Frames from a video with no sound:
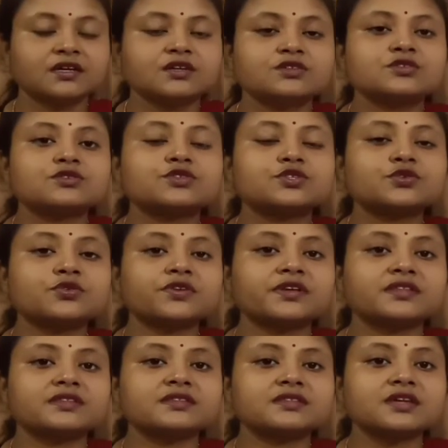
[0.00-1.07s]
So,
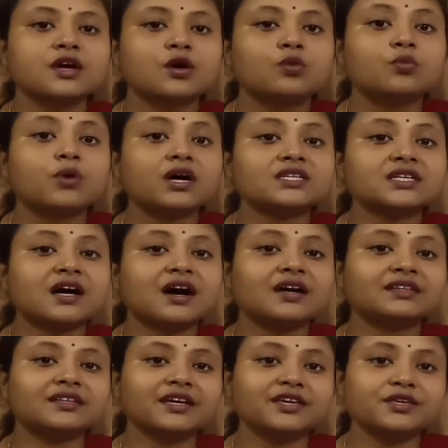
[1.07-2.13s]
students, what are
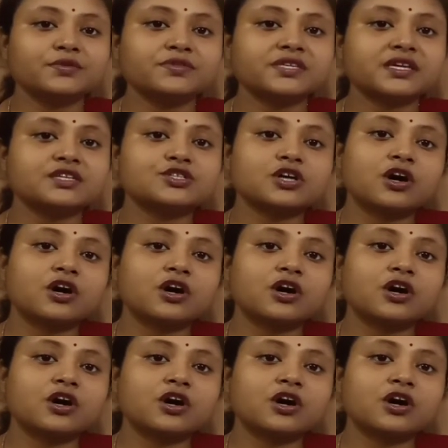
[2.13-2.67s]
the usage